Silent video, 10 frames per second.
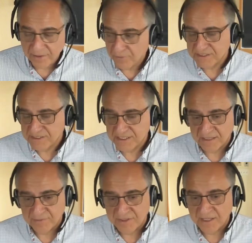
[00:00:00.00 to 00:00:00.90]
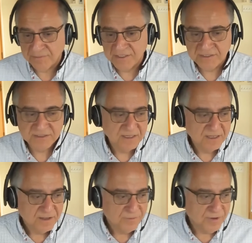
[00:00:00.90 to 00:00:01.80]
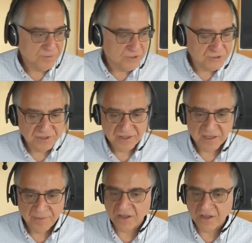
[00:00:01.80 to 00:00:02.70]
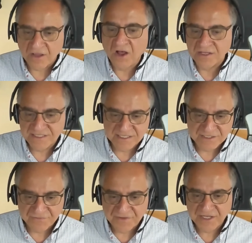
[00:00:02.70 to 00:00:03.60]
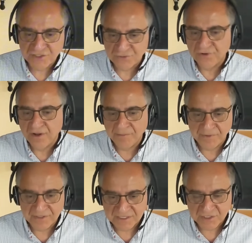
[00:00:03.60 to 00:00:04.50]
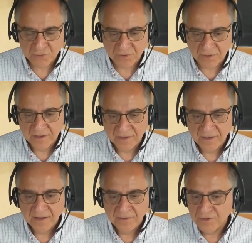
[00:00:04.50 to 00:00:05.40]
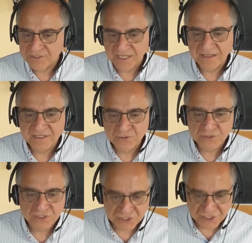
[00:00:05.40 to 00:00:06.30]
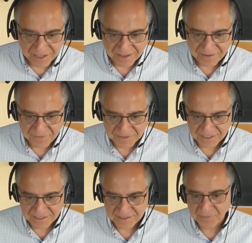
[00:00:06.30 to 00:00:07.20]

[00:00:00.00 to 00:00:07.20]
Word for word: Now, what does that mean? That means when we usually think about constants of nature or numbers and so on, we are saying there's no such thing in physics.